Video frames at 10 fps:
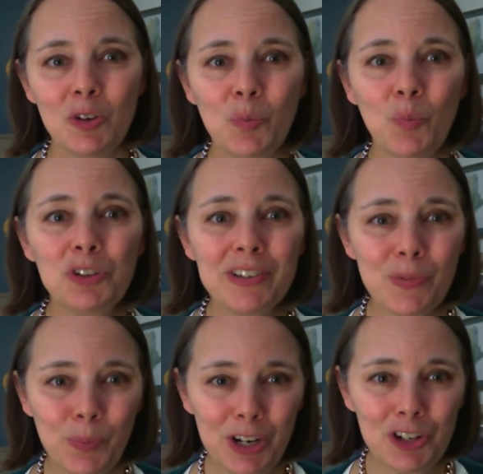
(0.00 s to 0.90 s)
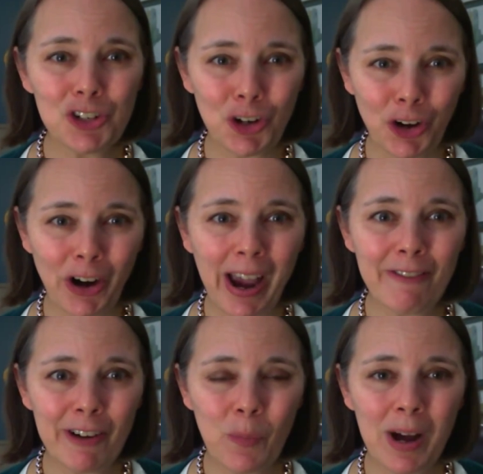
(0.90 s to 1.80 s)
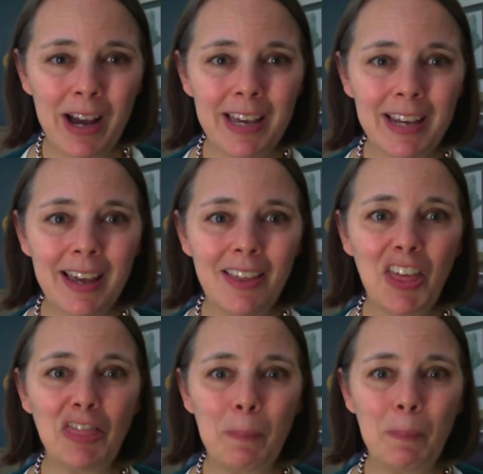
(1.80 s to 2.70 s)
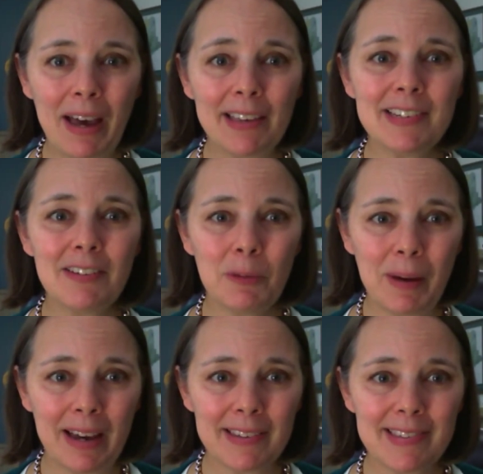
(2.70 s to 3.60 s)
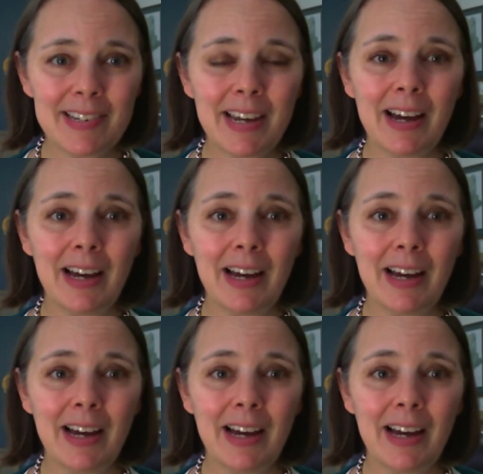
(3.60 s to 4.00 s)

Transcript: will just reassure everyone that the best of the best